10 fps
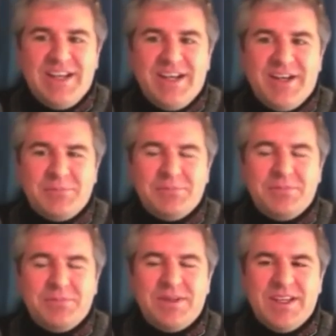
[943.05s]

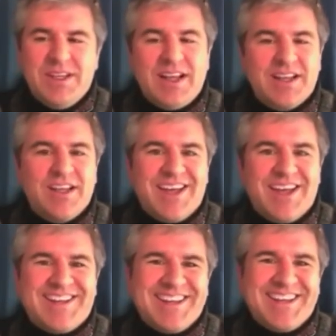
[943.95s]
highly
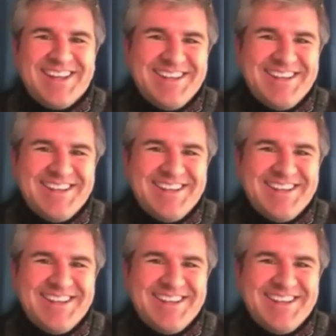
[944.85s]
unlikely.